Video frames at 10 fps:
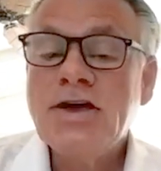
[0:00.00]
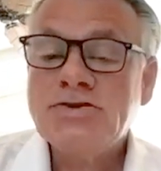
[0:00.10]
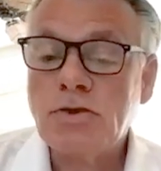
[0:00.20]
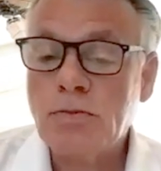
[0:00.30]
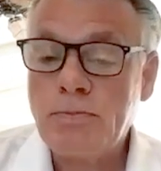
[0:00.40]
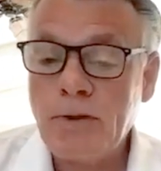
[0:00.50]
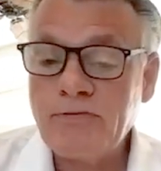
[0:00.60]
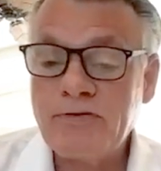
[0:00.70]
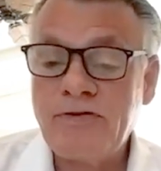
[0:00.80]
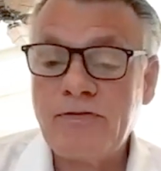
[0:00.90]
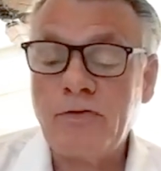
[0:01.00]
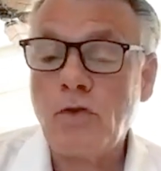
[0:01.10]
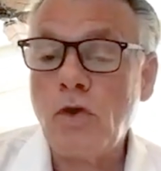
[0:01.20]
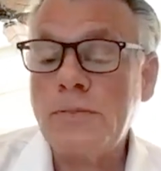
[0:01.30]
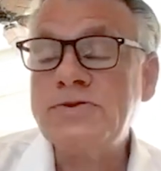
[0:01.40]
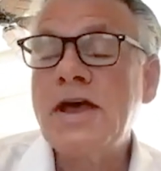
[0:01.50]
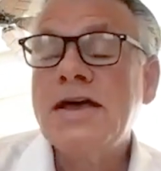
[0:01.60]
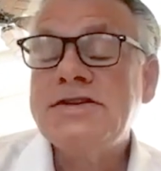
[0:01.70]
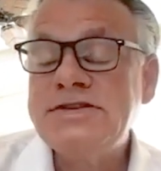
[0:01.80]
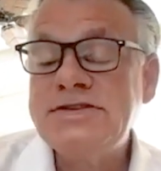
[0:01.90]
So perfect fit for corps.
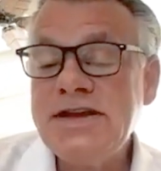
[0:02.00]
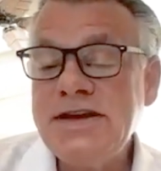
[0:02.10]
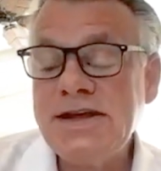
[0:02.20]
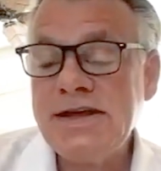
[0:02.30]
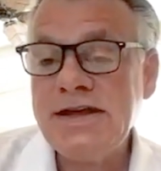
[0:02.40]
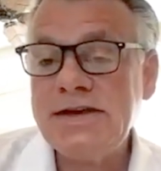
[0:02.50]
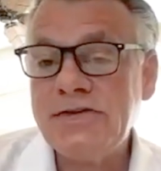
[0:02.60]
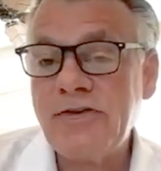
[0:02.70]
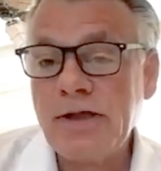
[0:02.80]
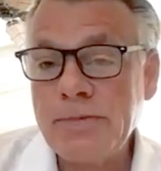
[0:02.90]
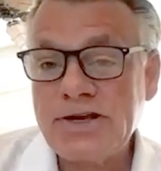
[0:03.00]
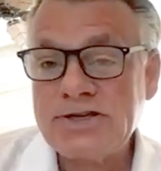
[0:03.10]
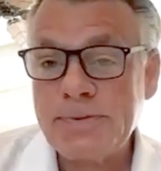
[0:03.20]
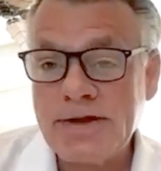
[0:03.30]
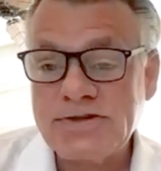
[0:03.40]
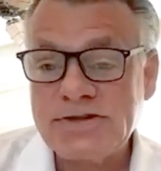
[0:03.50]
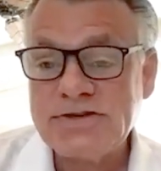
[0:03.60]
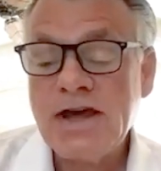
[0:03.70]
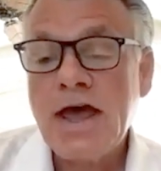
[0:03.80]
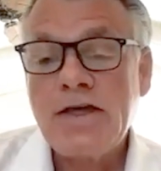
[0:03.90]
CDE development
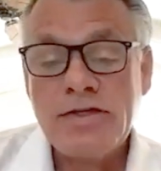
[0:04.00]
expenses